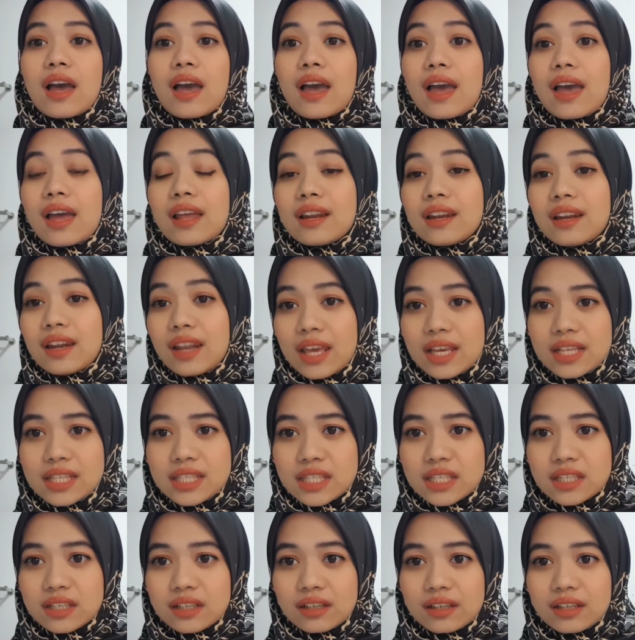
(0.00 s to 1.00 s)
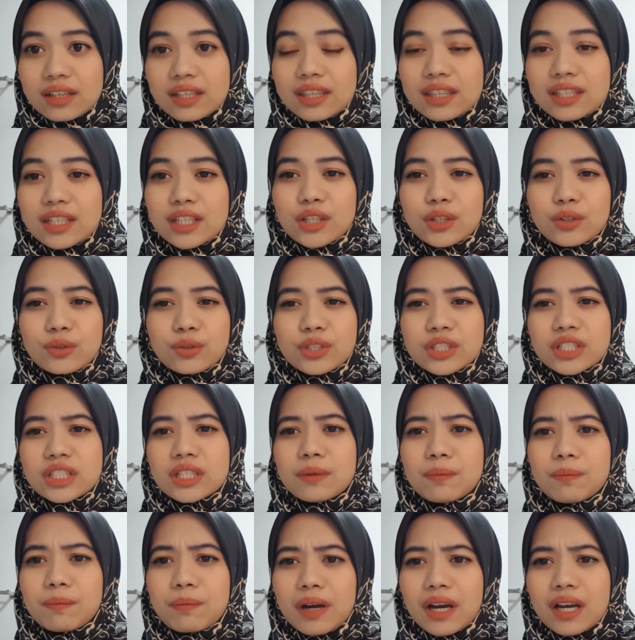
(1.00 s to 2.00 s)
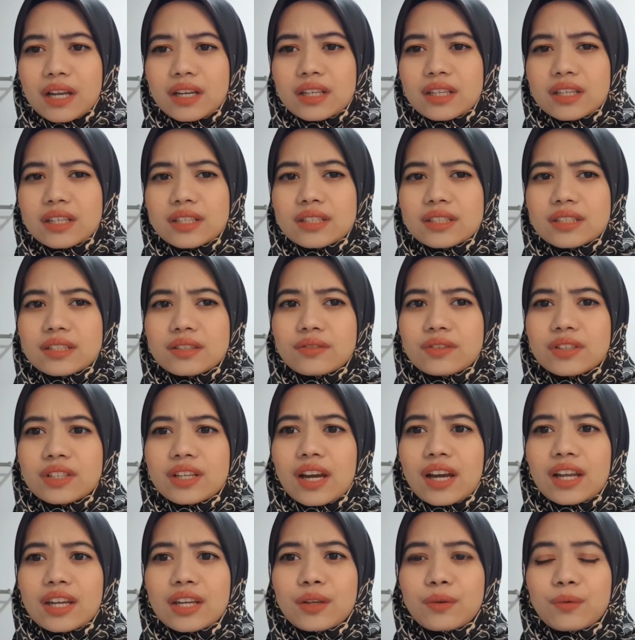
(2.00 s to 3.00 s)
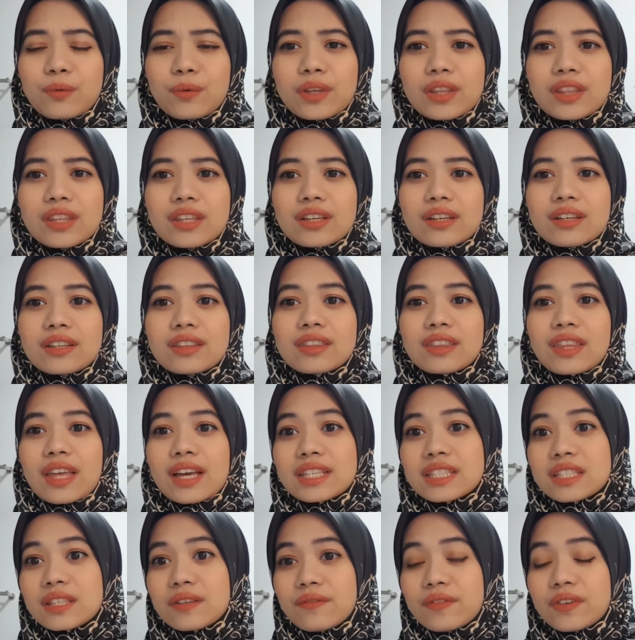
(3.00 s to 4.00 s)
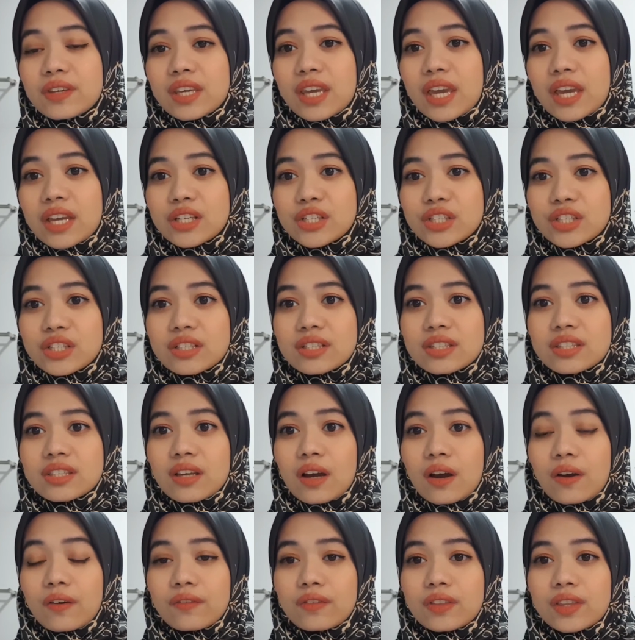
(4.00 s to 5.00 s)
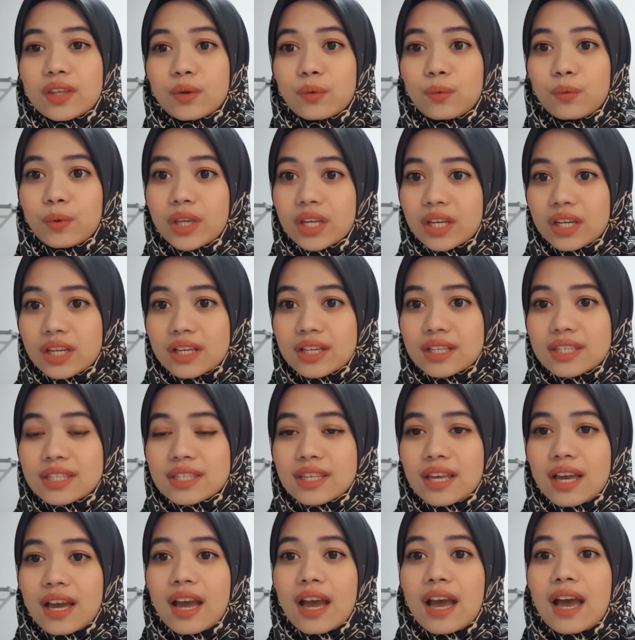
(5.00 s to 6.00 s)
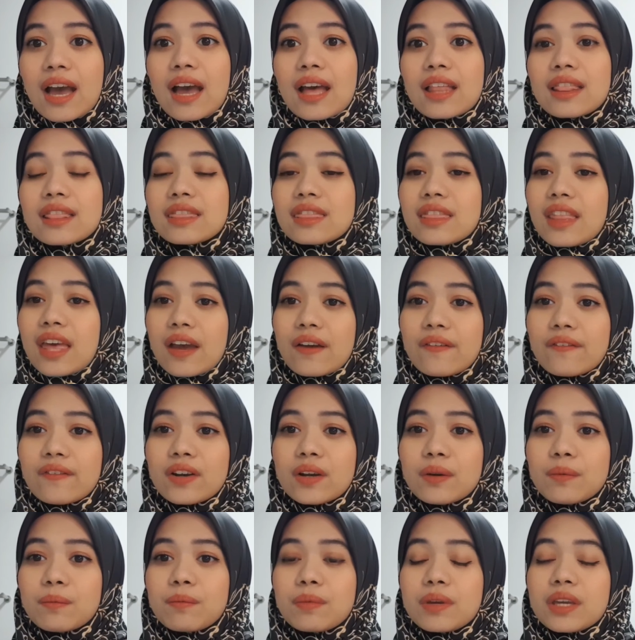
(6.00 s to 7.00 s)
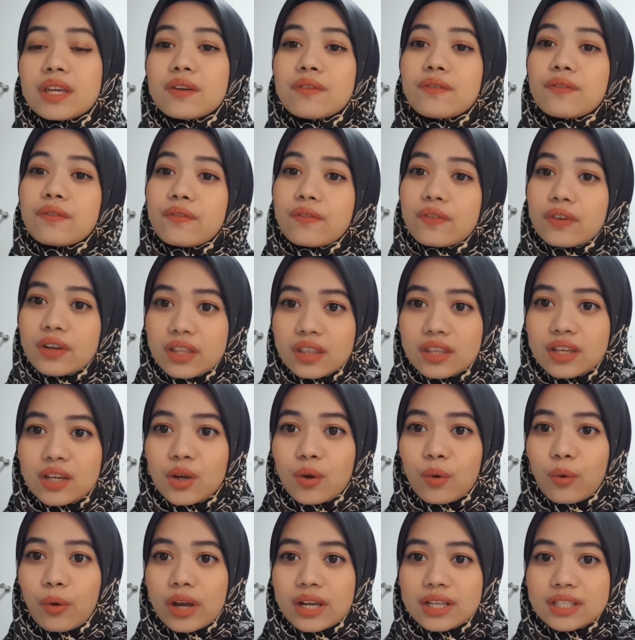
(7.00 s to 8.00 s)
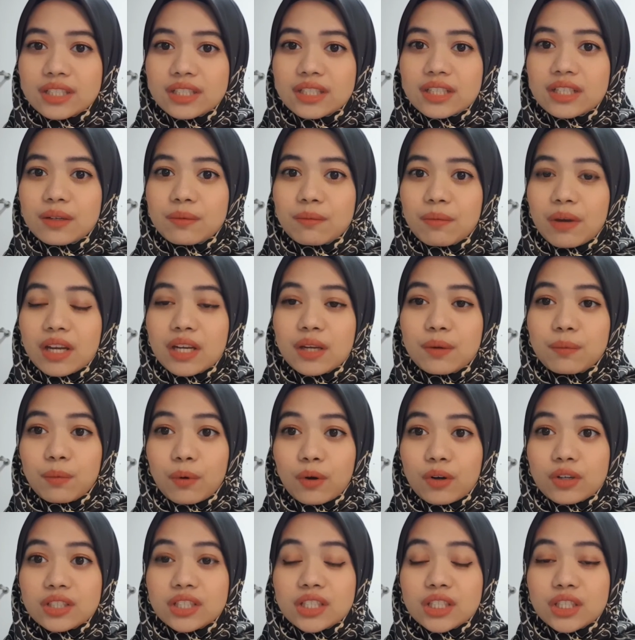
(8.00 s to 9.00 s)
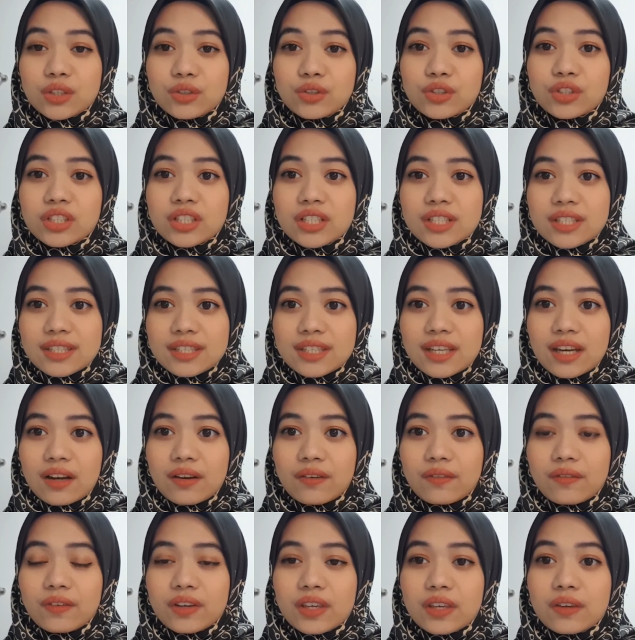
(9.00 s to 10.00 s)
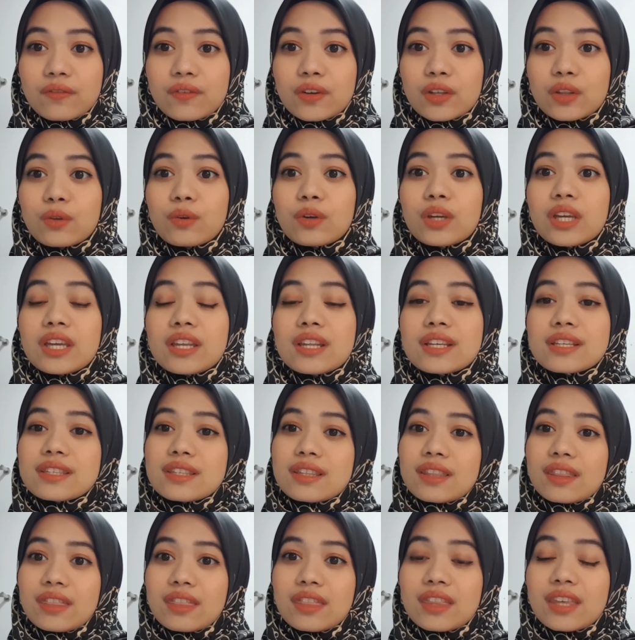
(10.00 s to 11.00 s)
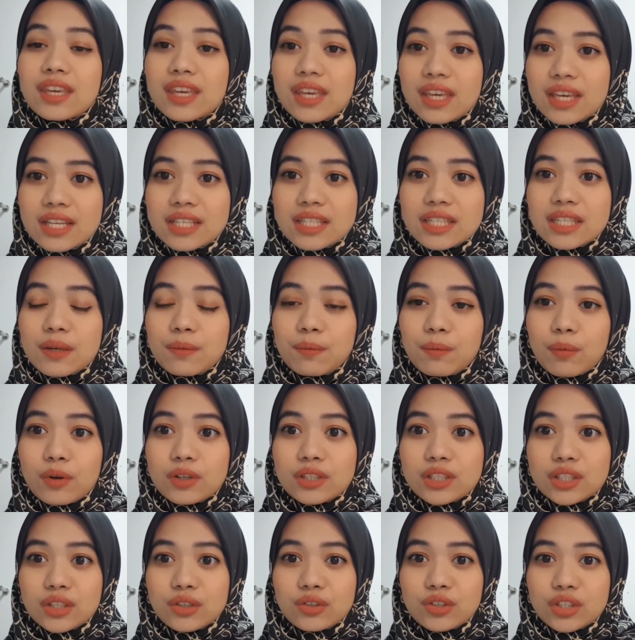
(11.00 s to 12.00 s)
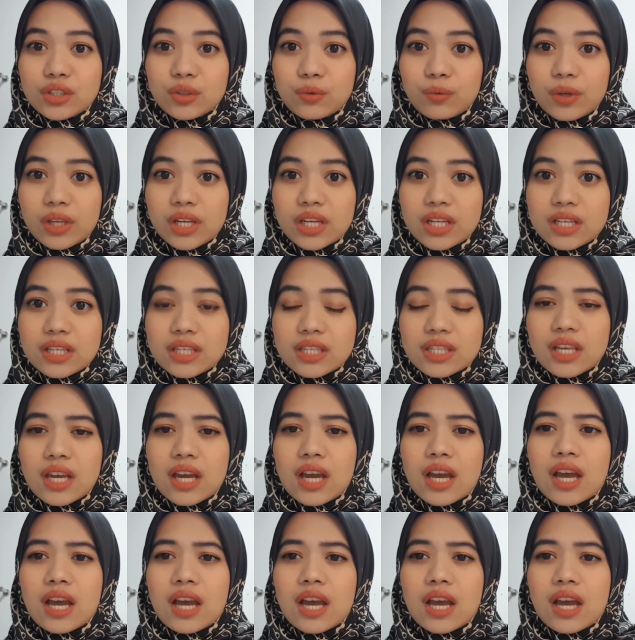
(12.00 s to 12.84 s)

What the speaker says: And later, the crucial part is regarding with the testifications of the witness never been further questioned by the prosecution itself, even though it is his prosecution witness.